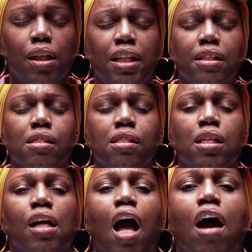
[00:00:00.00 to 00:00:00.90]

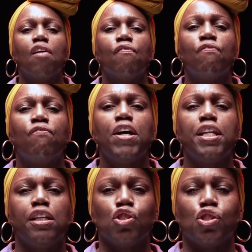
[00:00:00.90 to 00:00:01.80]
is
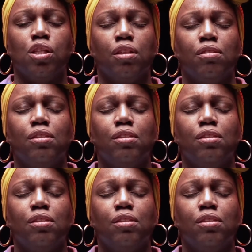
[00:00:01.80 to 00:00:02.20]
finished.